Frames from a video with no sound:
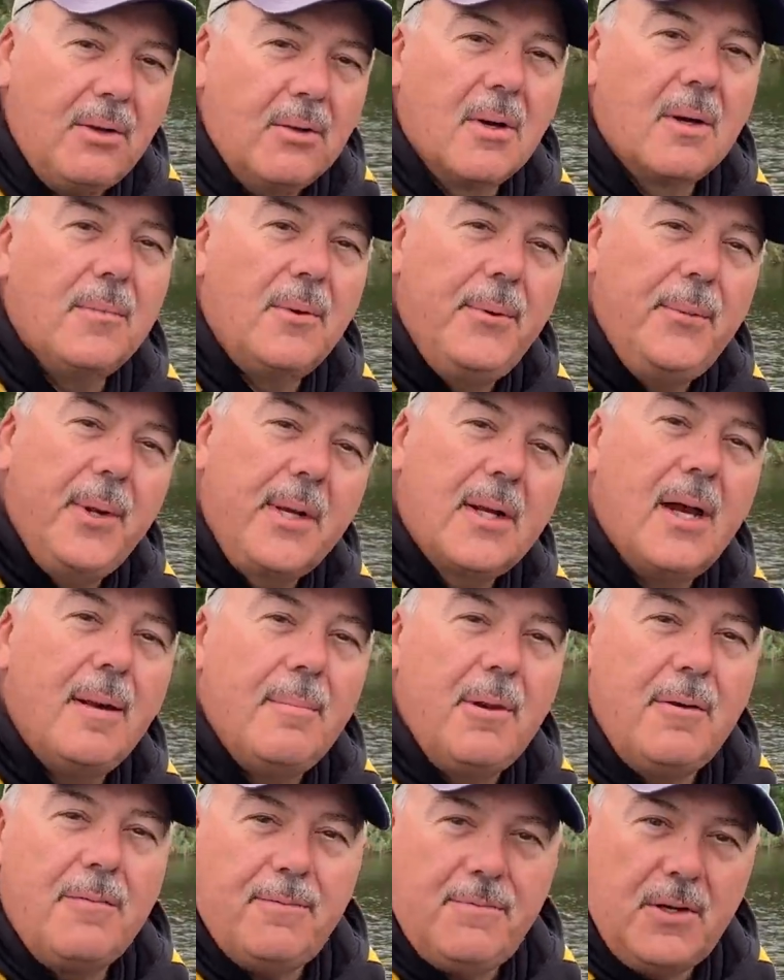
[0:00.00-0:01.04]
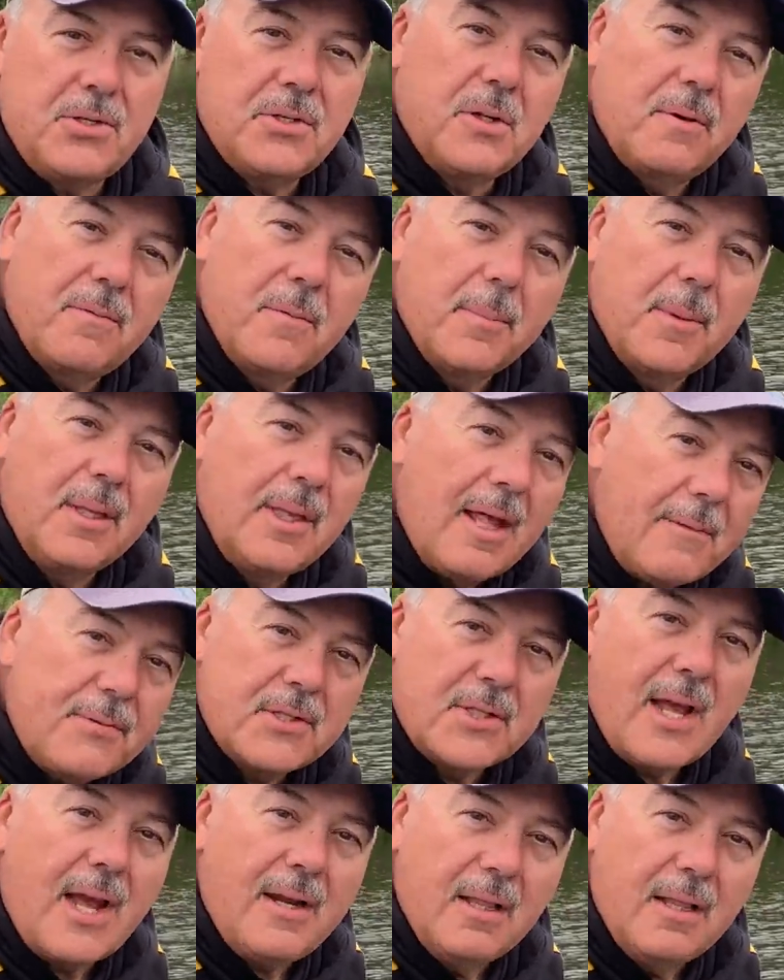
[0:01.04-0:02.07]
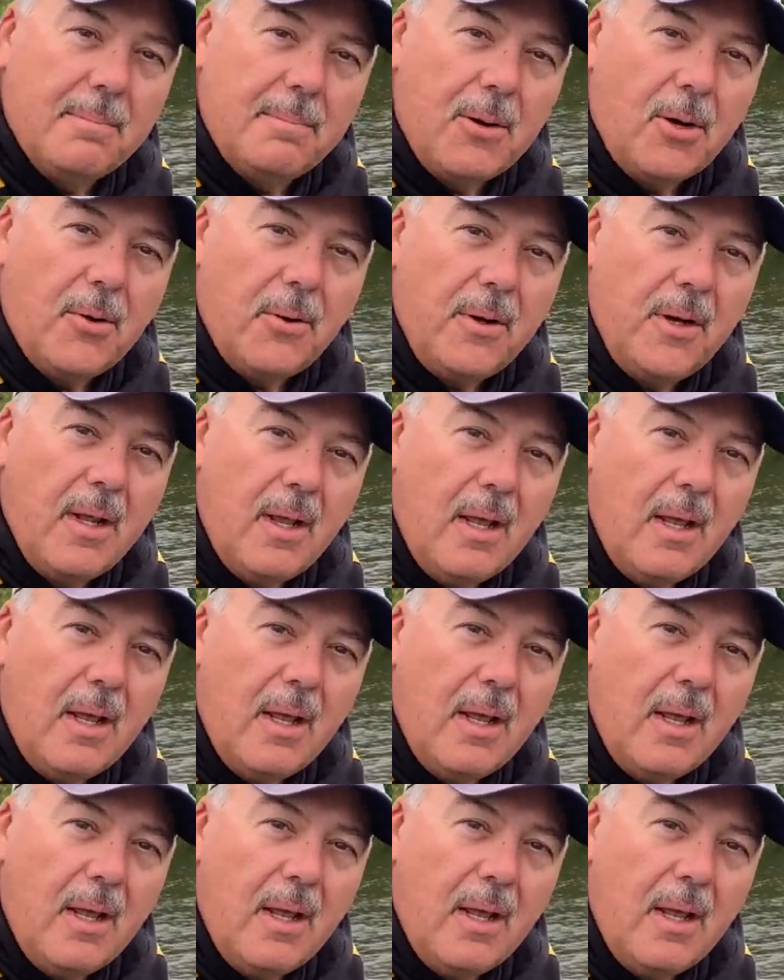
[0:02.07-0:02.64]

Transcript: Normally we come in fishing from the left side of the boat,